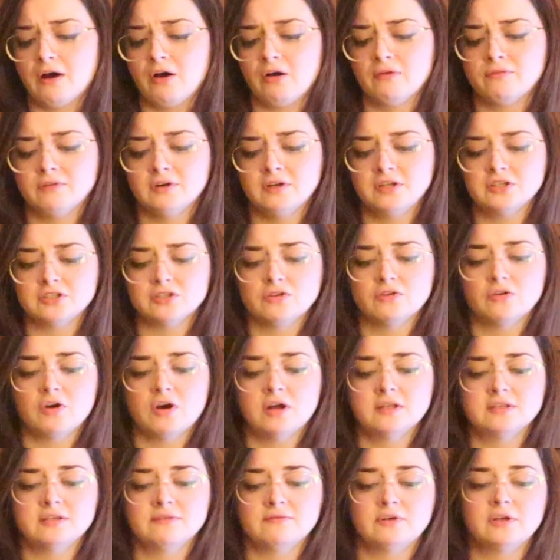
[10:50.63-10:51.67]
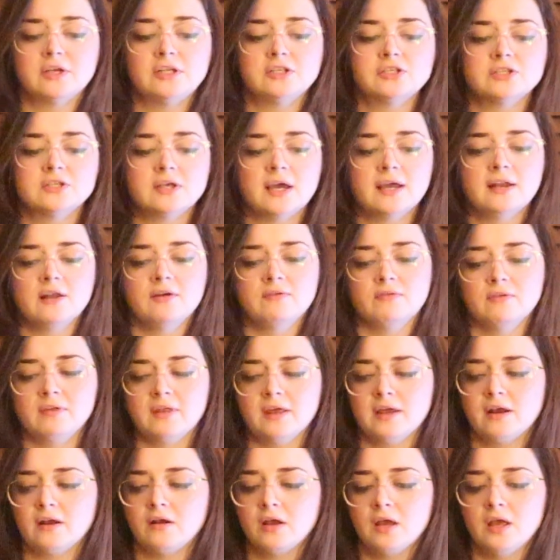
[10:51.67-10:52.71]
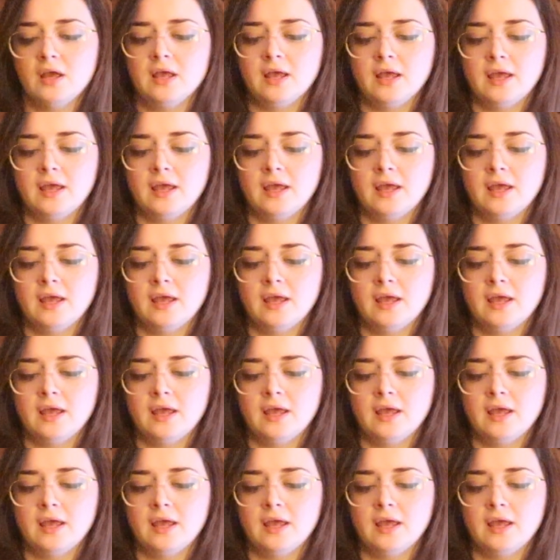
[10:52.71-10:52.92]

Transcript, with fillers: I offer additional content for each sign over there.